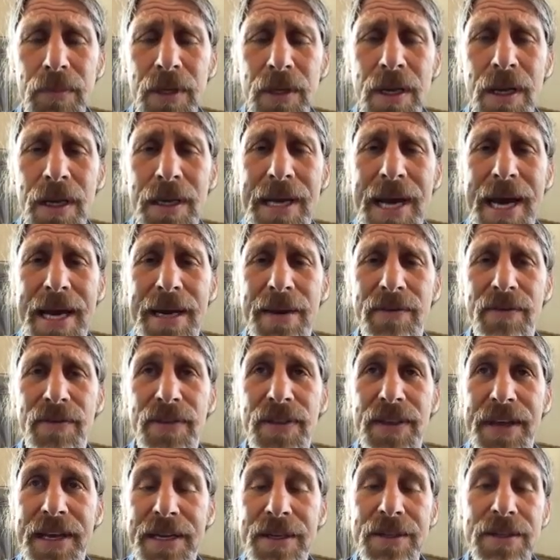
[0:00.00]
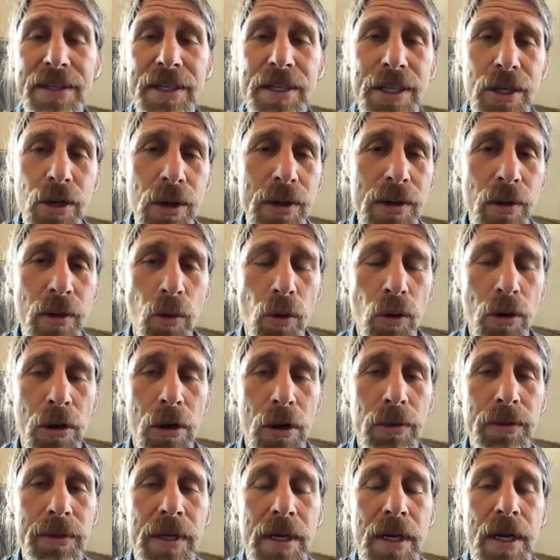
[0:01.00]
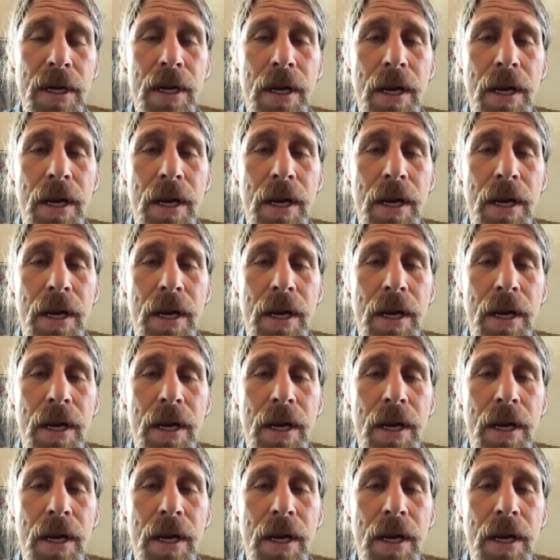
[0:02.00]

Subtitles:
a lot of things to do in the world,